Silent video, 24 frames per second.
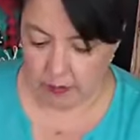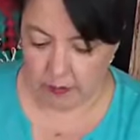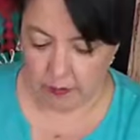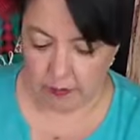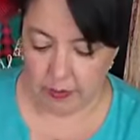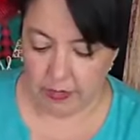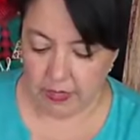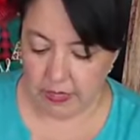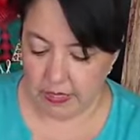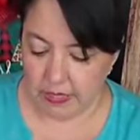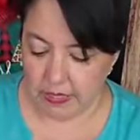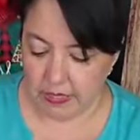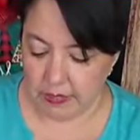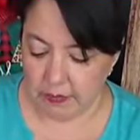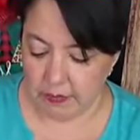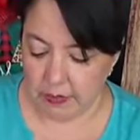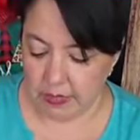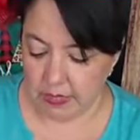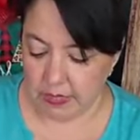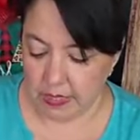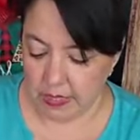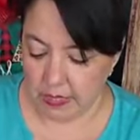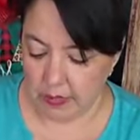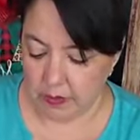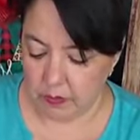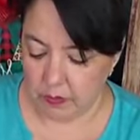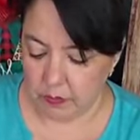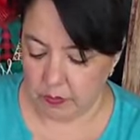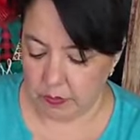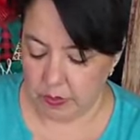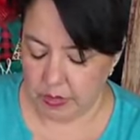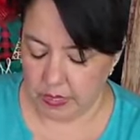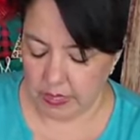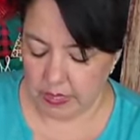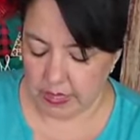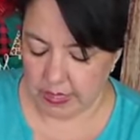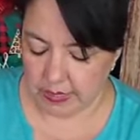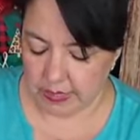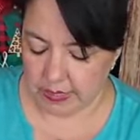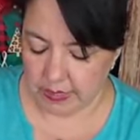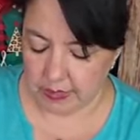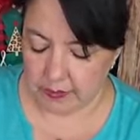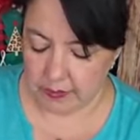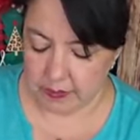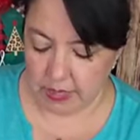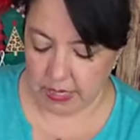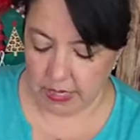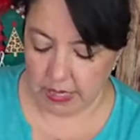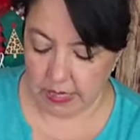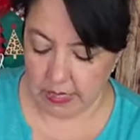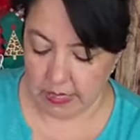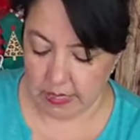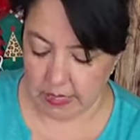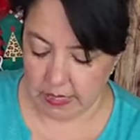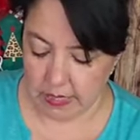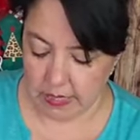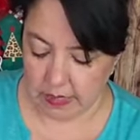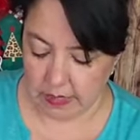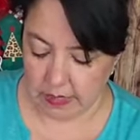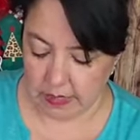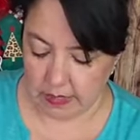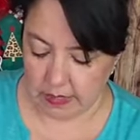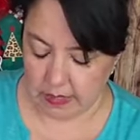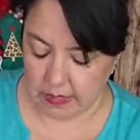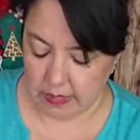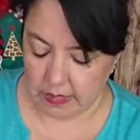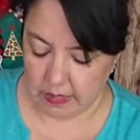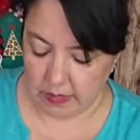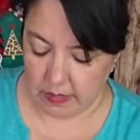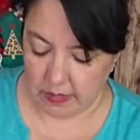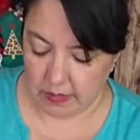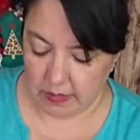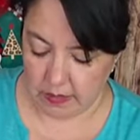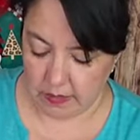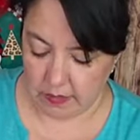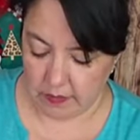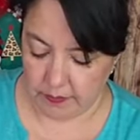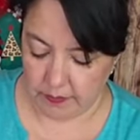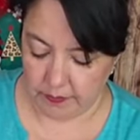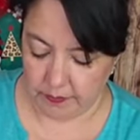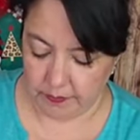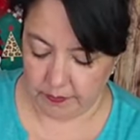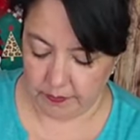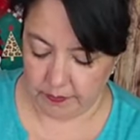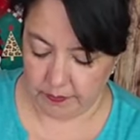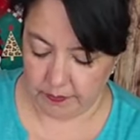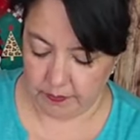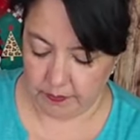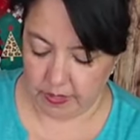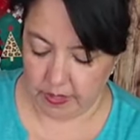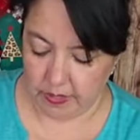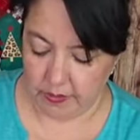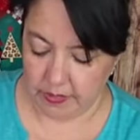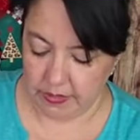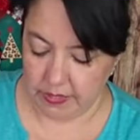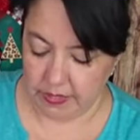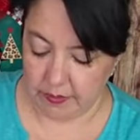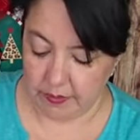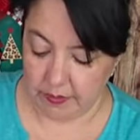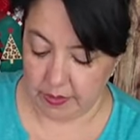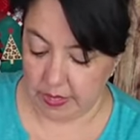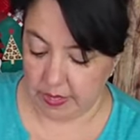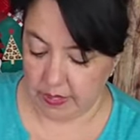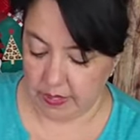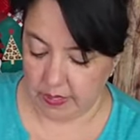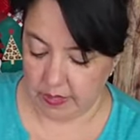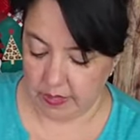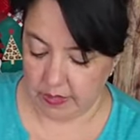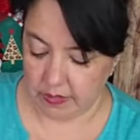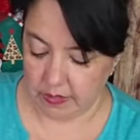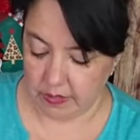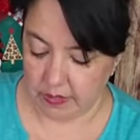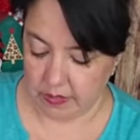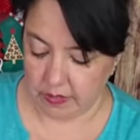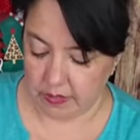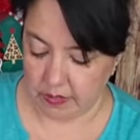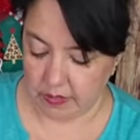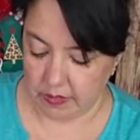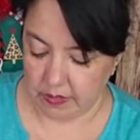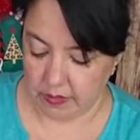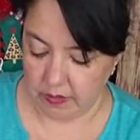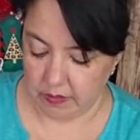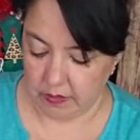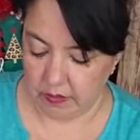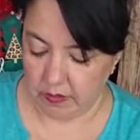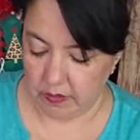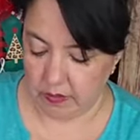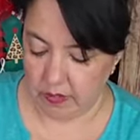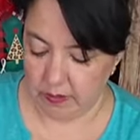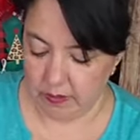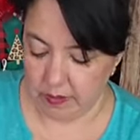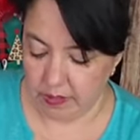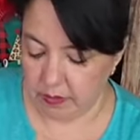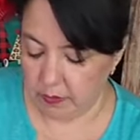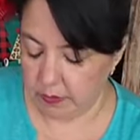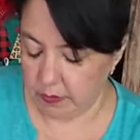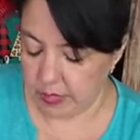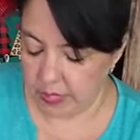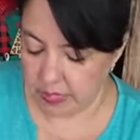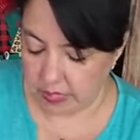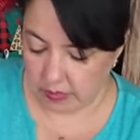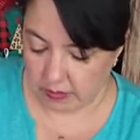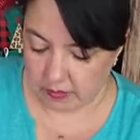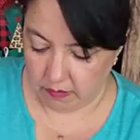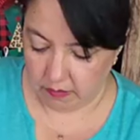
Because it was like, we got some candies in. I would say we. I tell Sarah. And what's we?